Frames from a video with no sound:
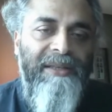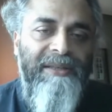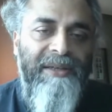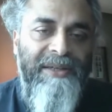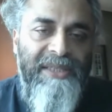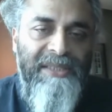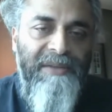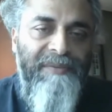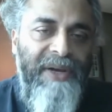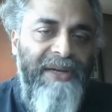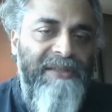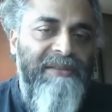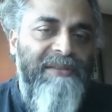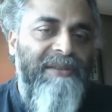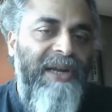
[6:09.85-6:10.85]
The reason why
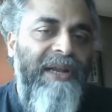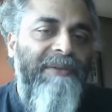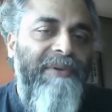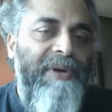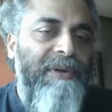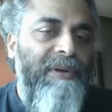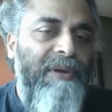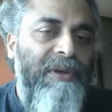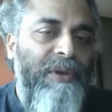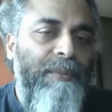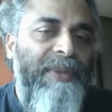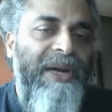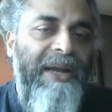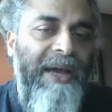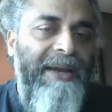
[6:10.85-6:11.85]
it's relevant to
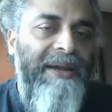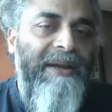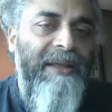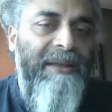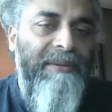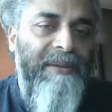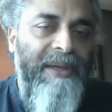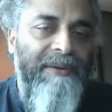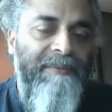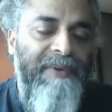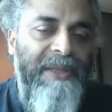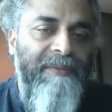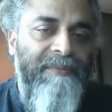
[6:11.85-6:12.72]
Incubate IND is that